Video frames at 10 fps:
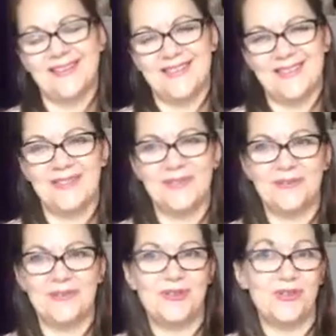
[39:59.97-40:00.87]

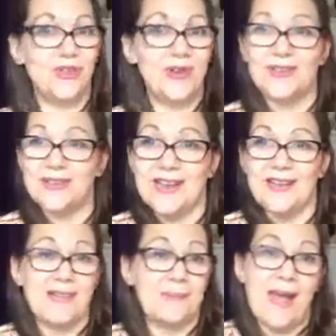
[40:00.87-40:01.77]
to join, because
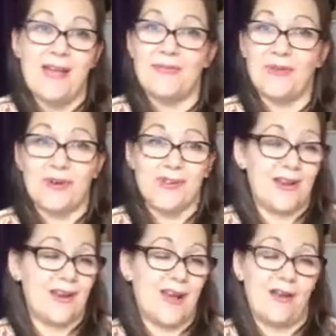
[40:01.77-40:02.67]
they're paying for it, they're
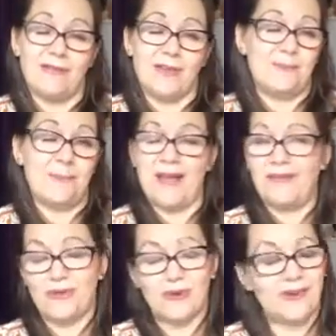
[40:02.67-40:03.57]
going to only pay
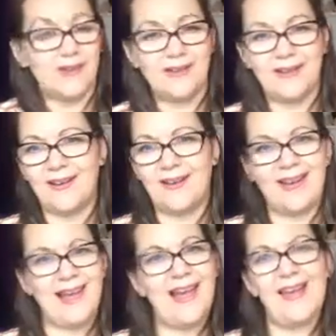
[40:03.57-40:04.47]
for it
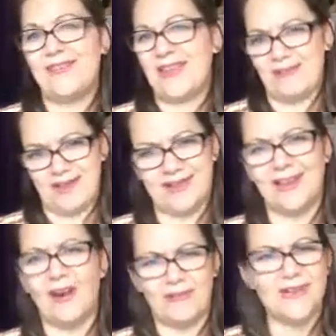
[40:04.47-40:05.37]
if they
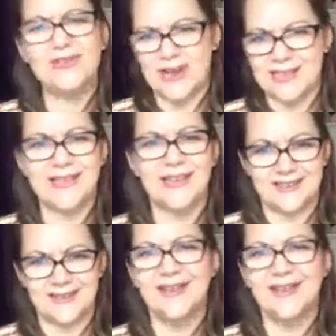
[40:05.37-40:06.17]
really are interested.